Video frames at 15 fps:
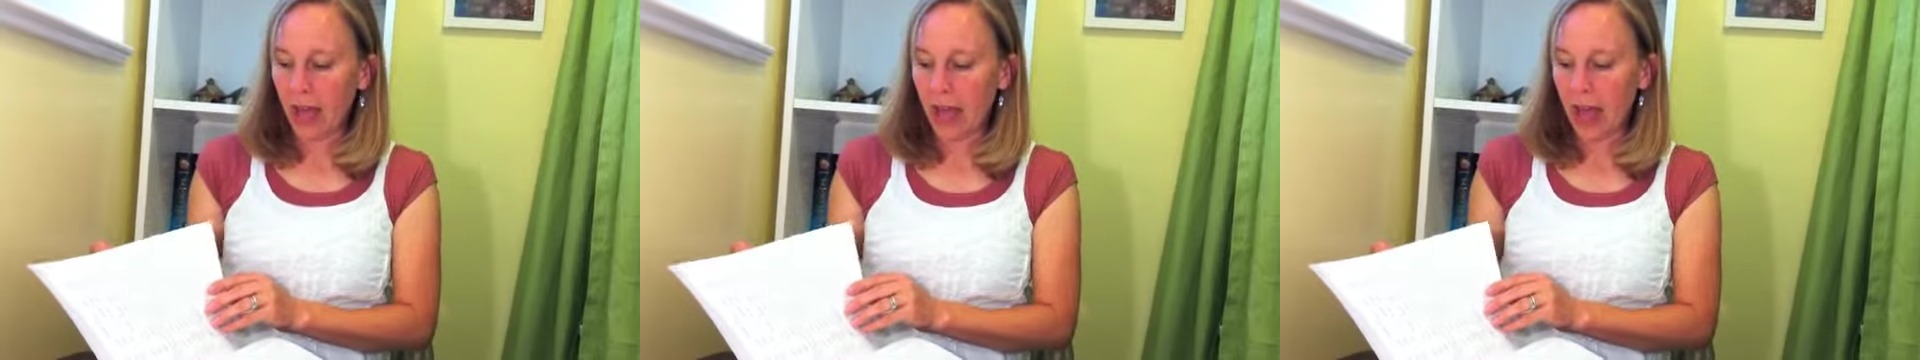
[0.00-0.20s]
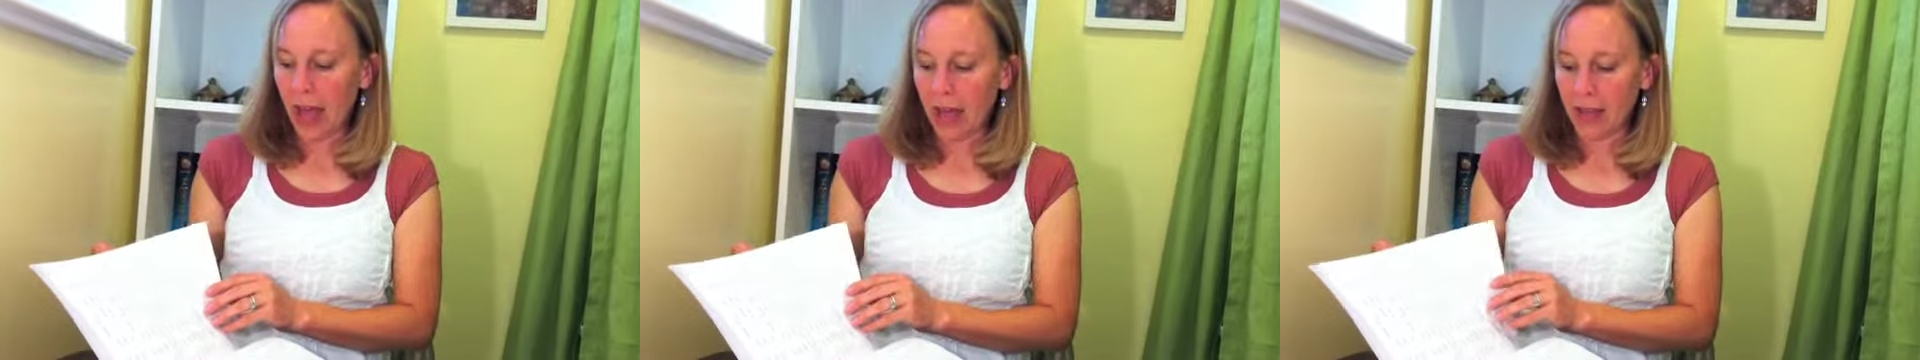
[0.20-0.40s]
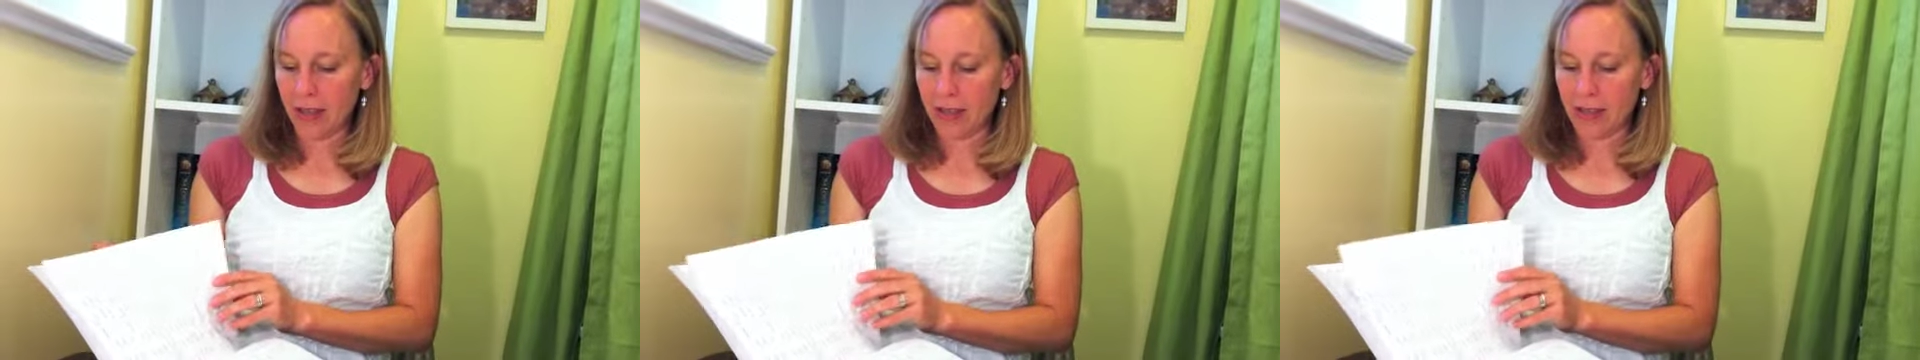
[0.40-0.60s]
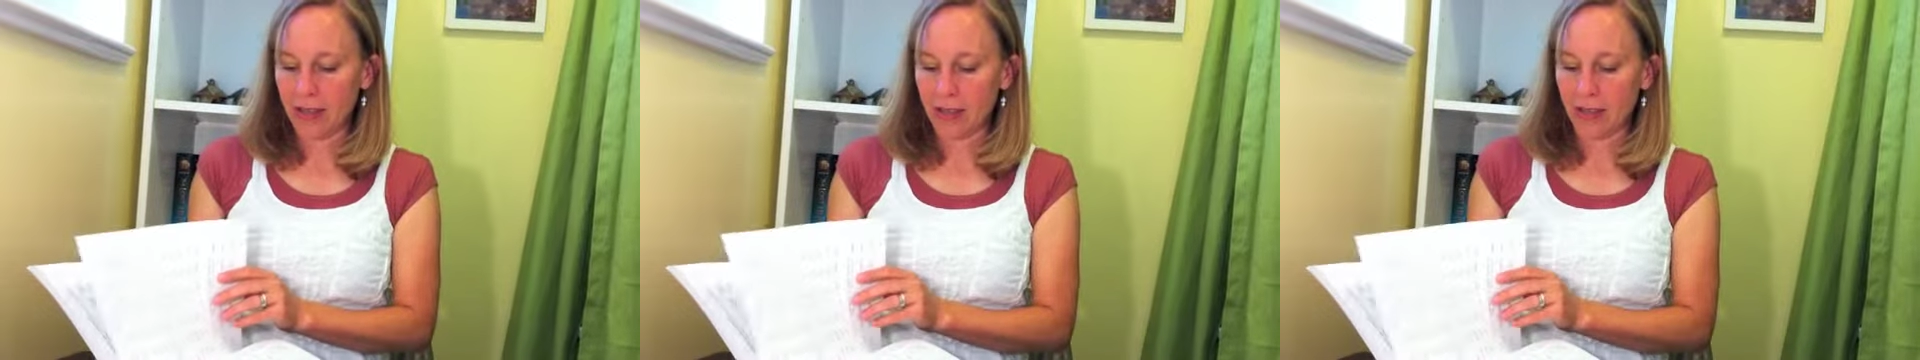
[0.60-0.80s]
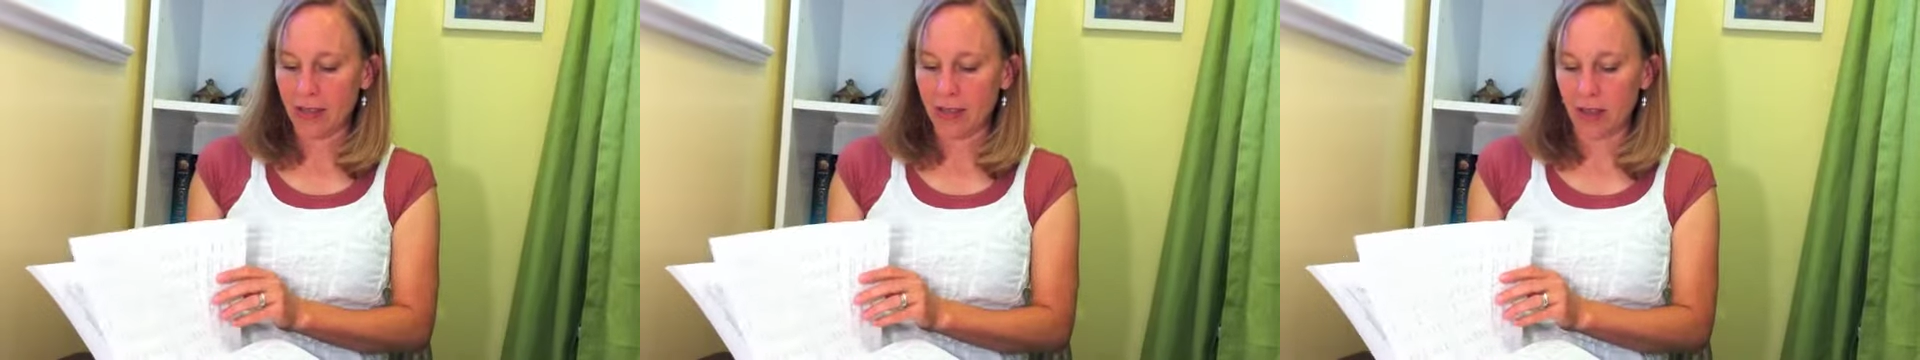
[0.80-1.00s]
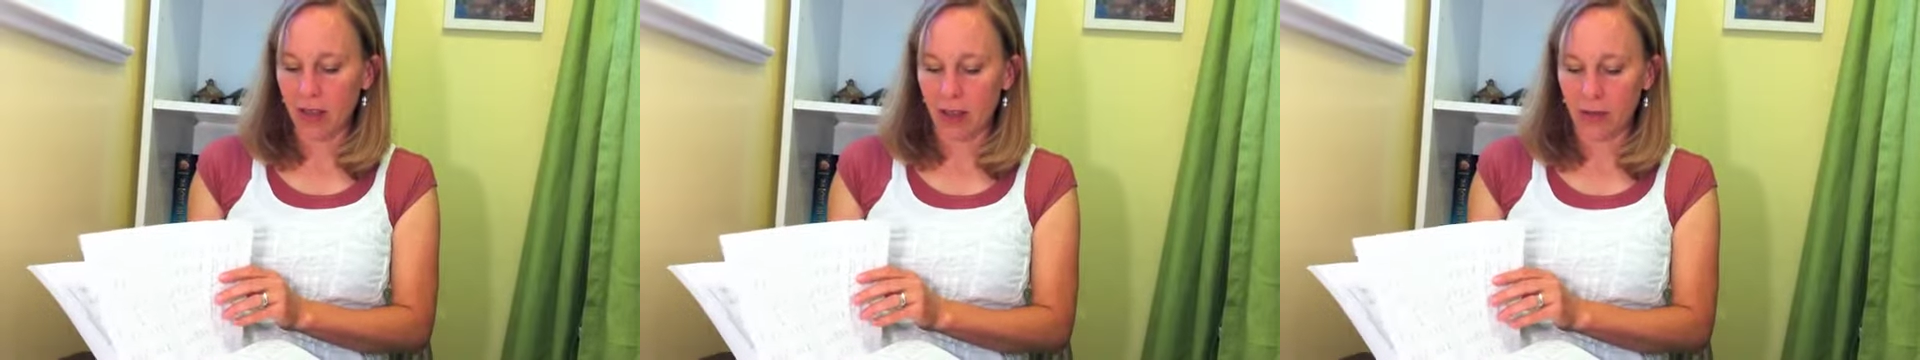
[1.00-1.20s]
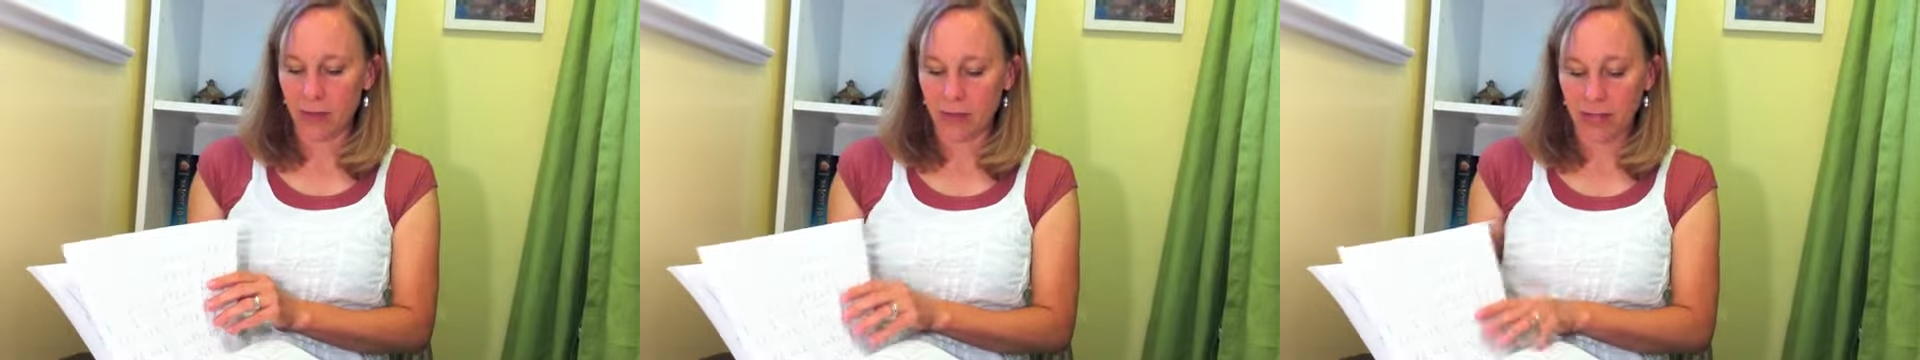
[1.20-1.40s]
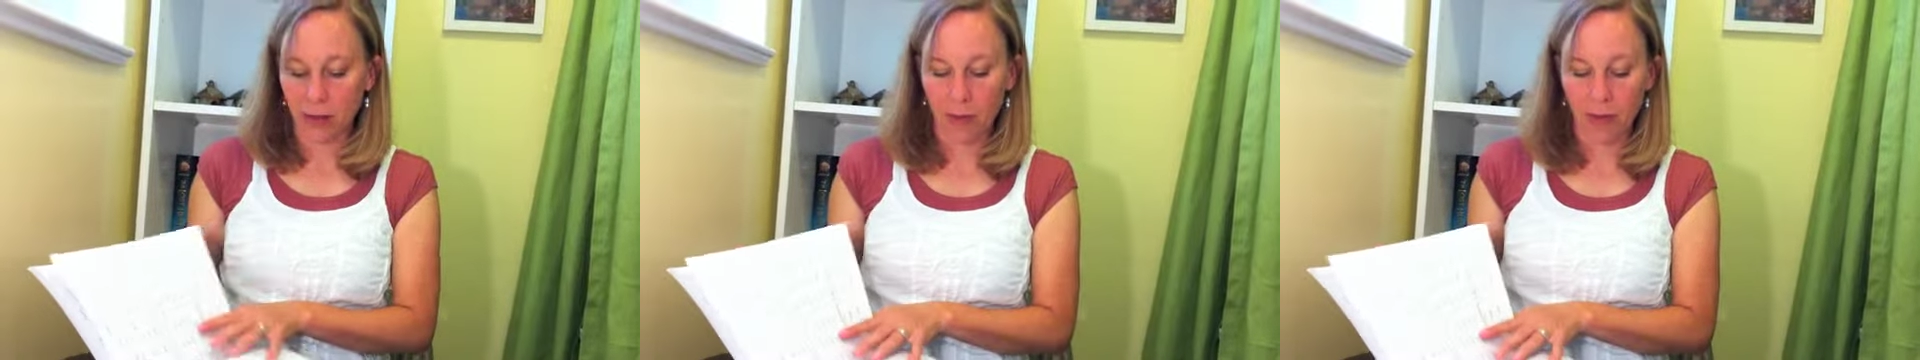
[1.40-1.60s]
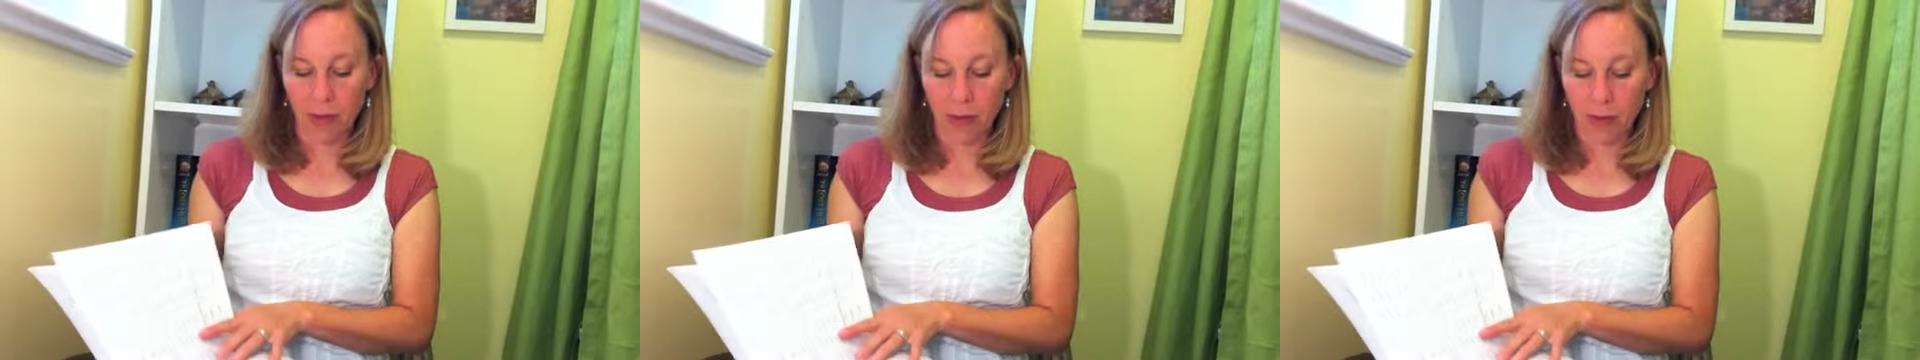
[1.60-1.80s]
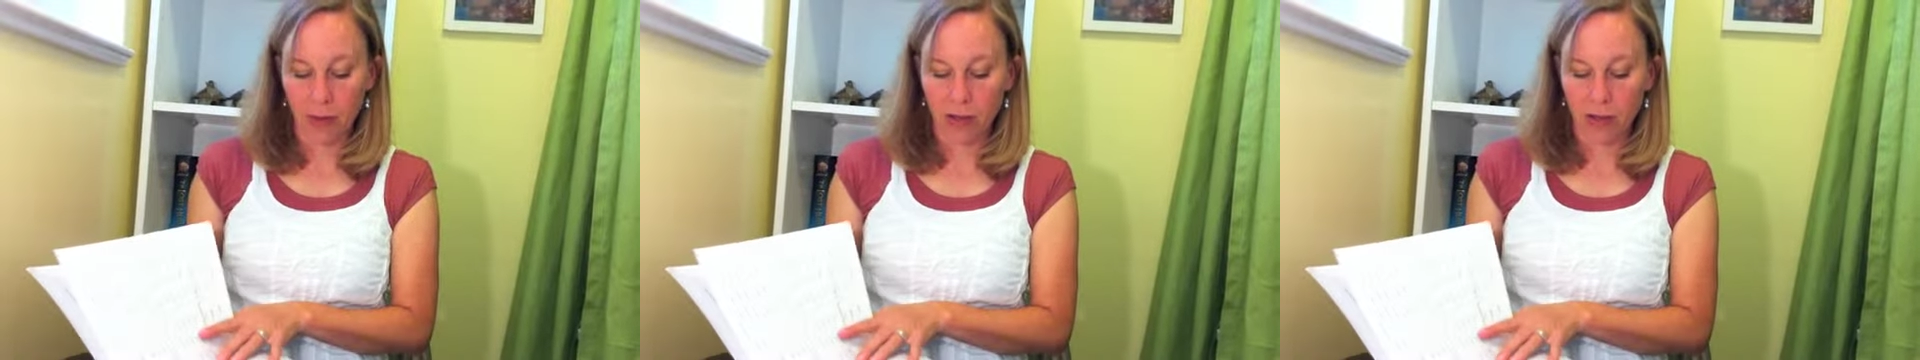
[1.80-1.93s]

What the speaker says: And some of those